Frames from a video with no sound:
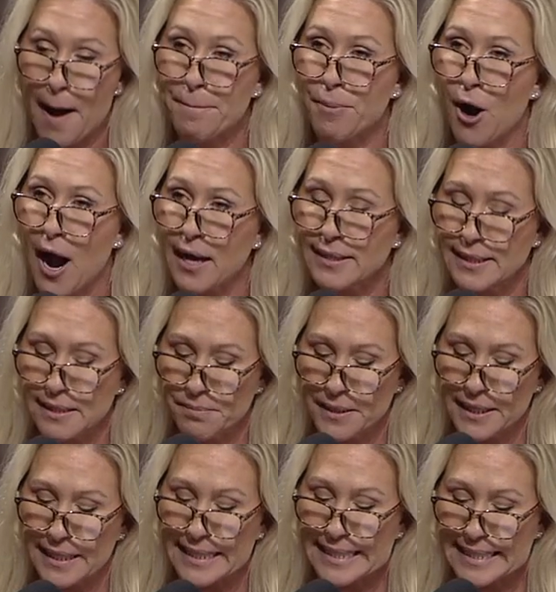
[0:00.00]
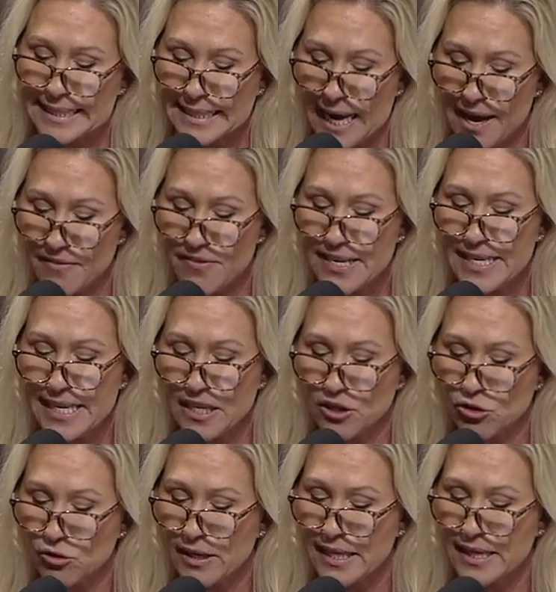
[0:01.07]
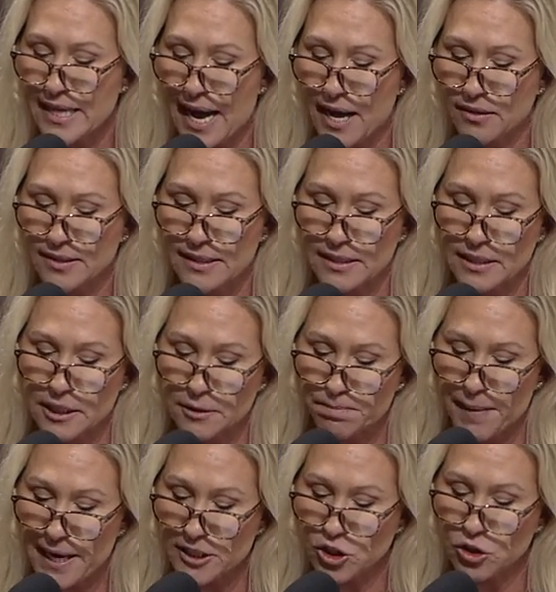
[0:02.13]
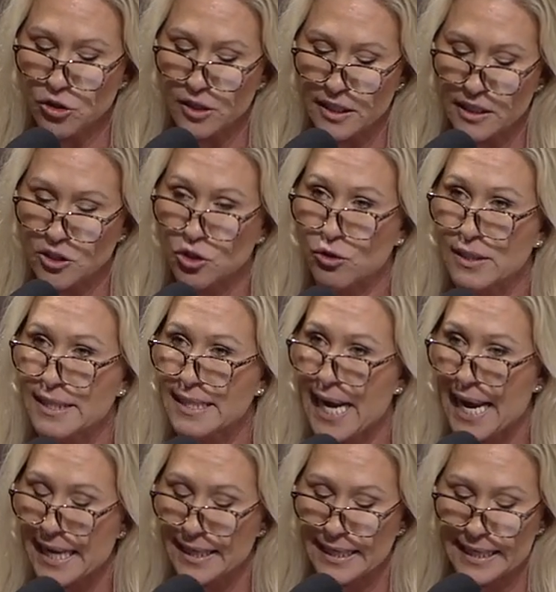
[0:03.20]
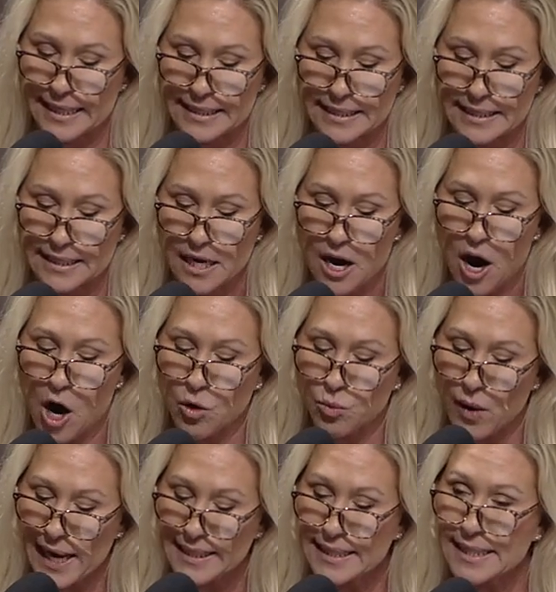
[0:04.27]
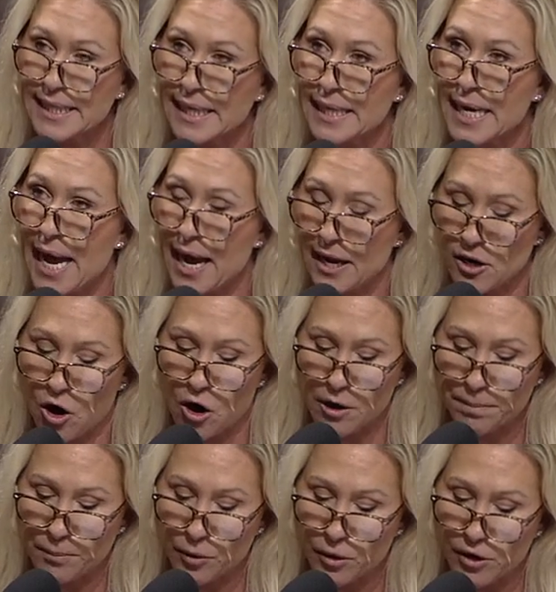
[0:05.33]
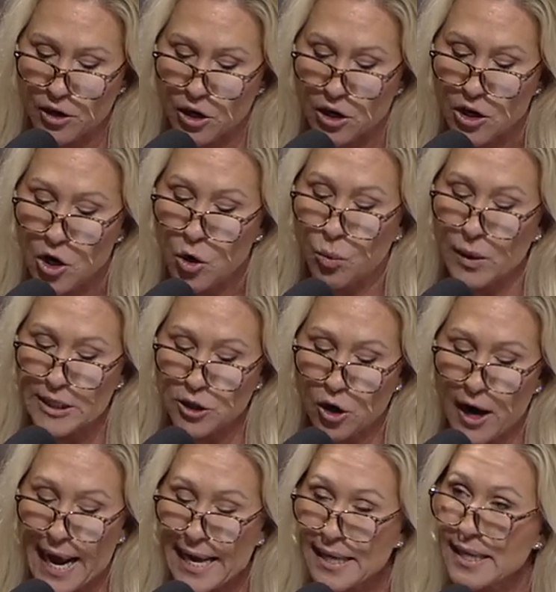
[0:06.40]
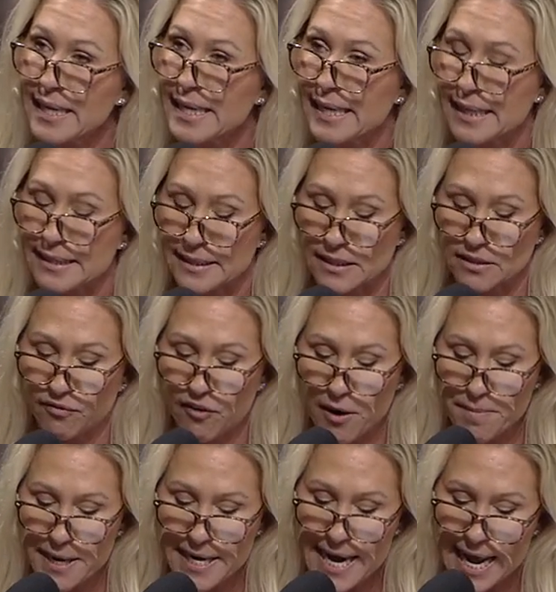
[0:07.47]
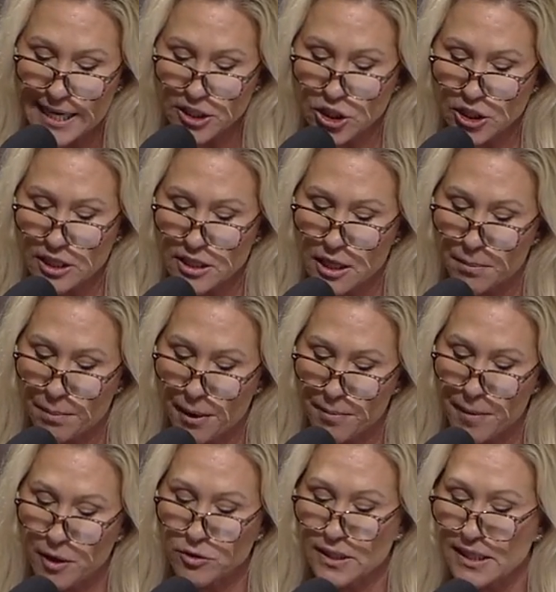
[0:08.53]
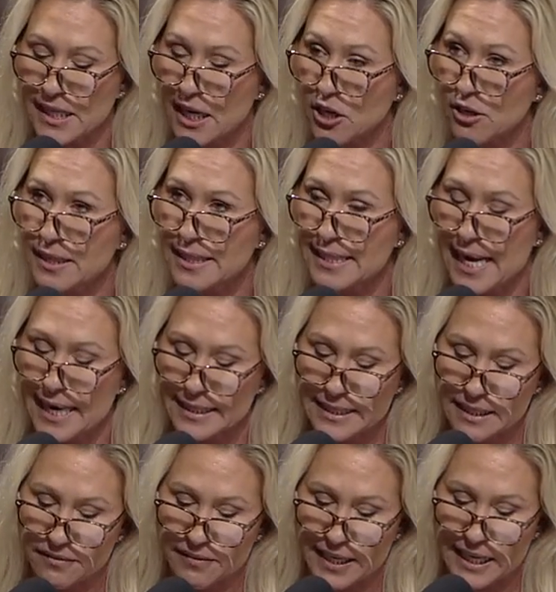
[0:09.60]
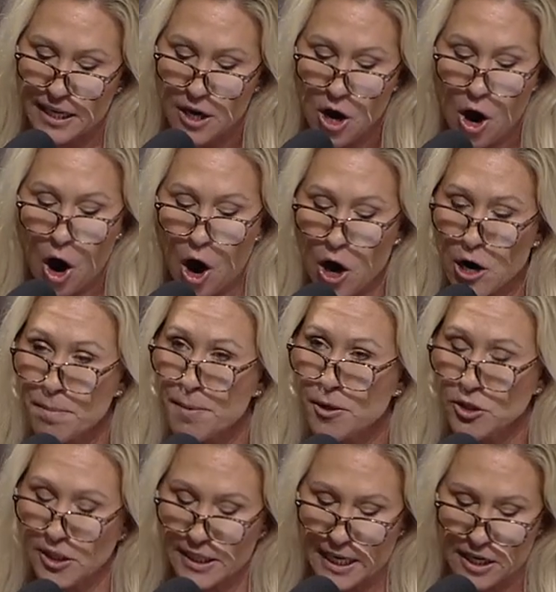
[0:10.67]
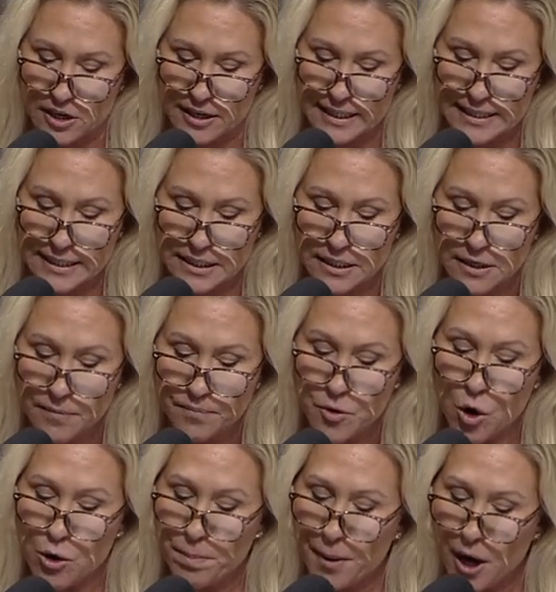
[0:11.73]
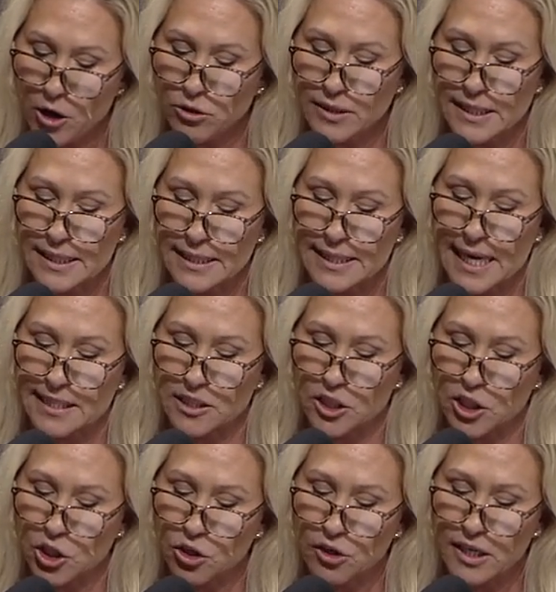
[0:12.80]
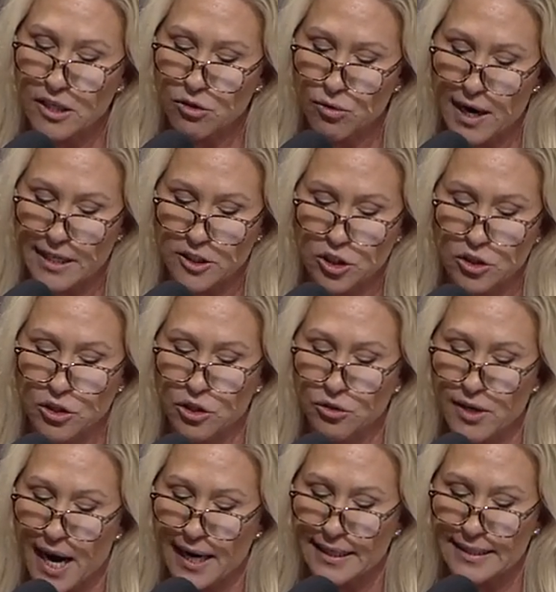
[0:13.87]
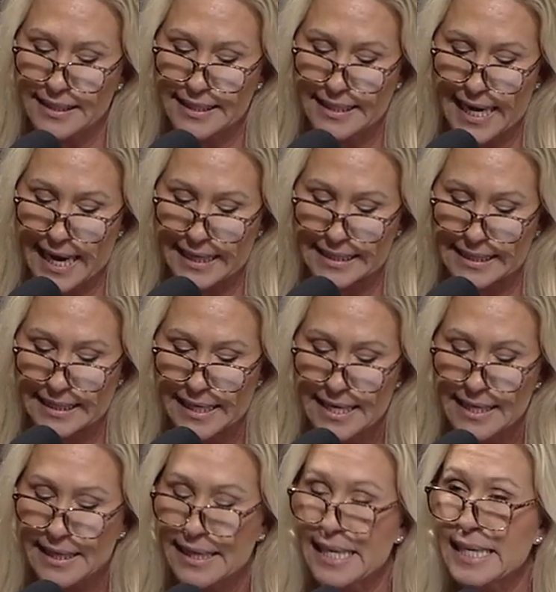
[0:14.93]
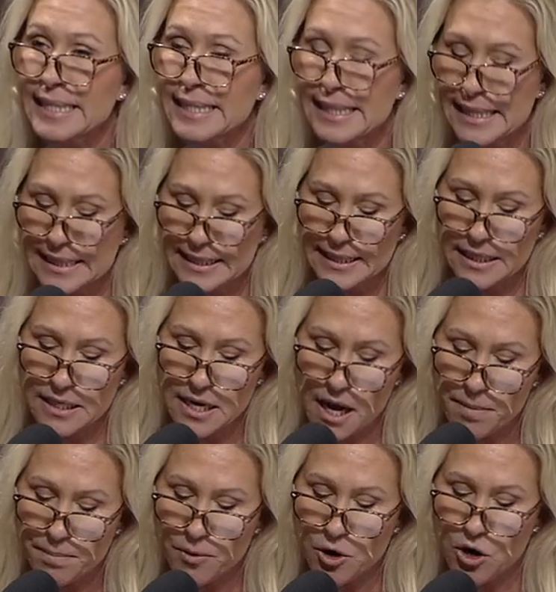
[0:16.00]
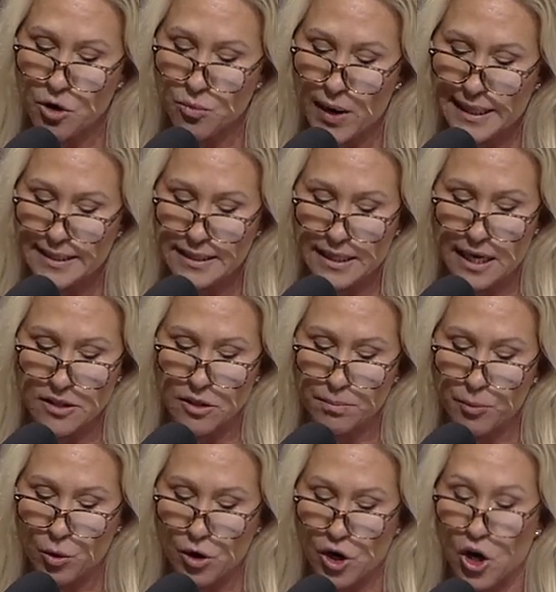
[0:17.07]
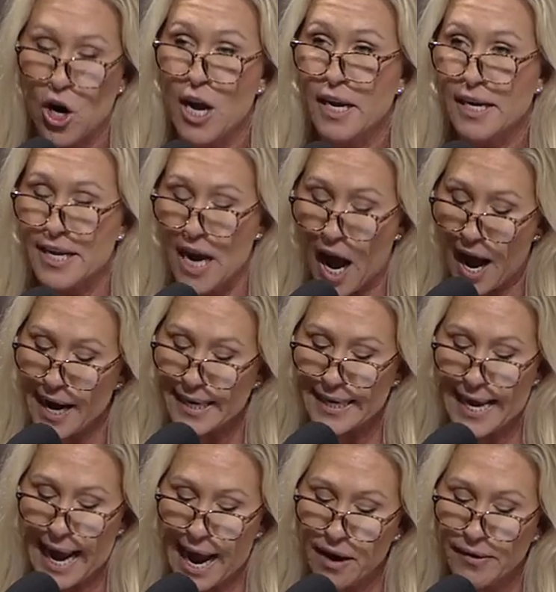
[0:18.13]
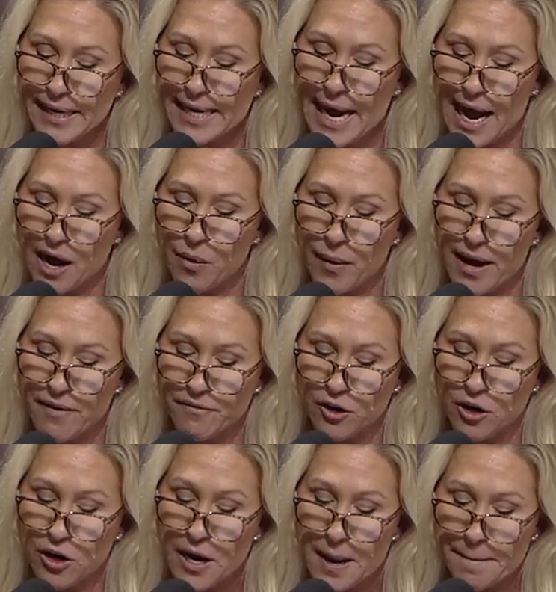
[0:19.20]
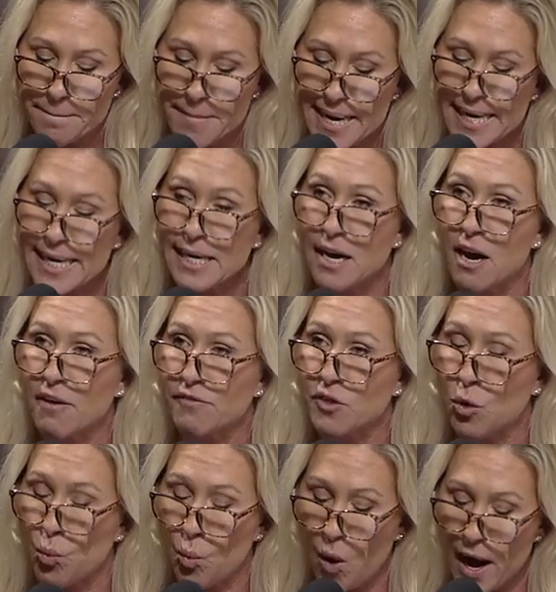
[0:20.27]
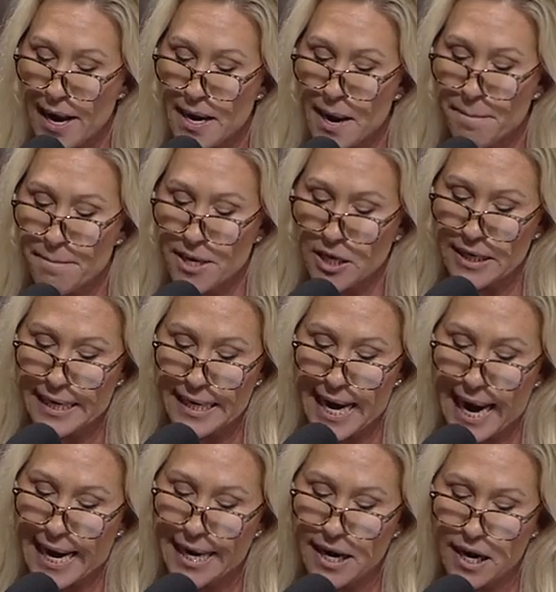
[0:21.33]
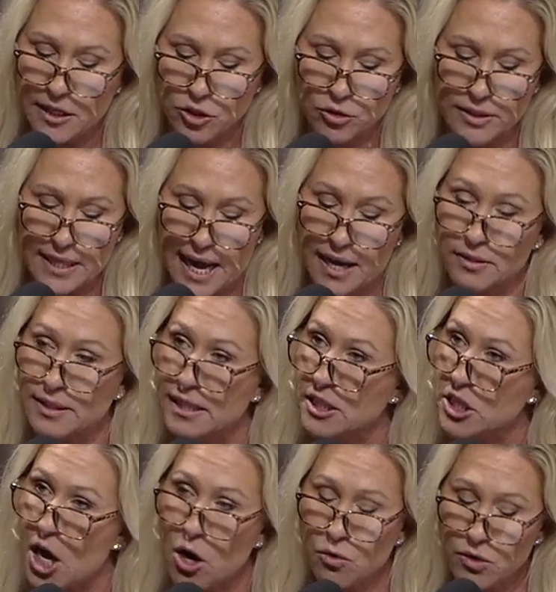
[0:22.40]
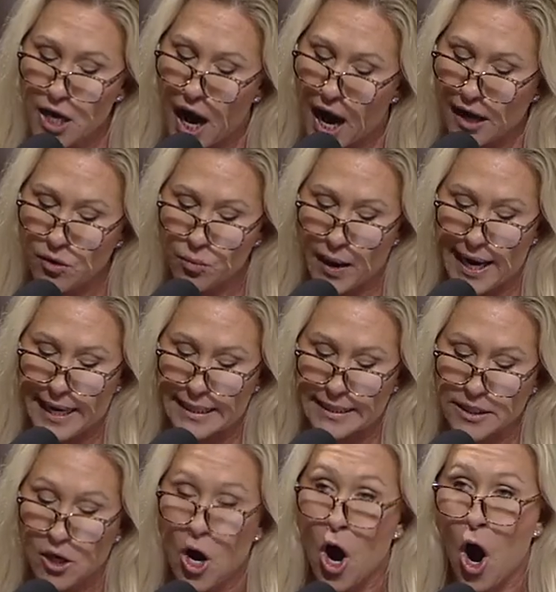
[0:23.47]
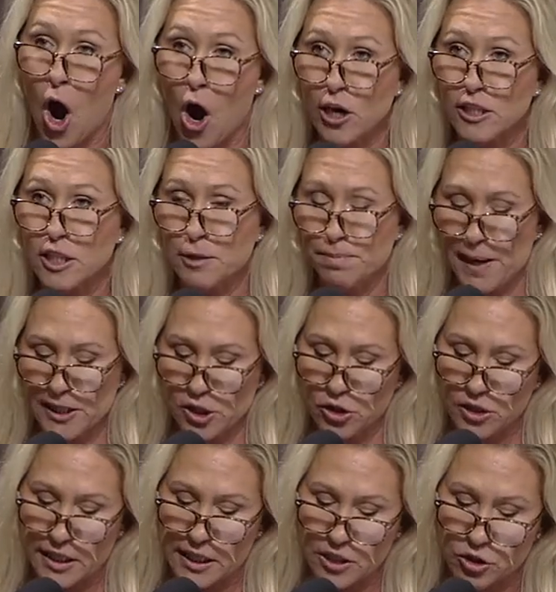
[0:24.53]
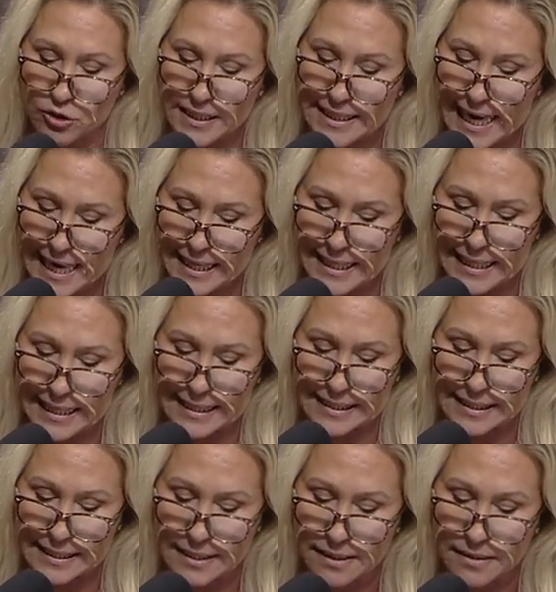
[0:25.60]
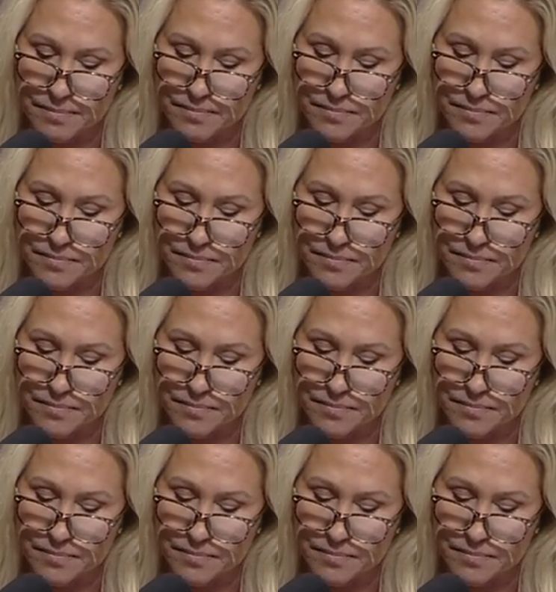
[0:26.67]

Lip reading: Approximately 73,000 special interest aliens arrested at our border, which are aliens from a nation that promotes terrorist activity, harbors terrorists, or poses a security threat to the United States. This is the number arrested at the border, not counting, however, many of the 1,800,000 known gotaways are special interest aliens.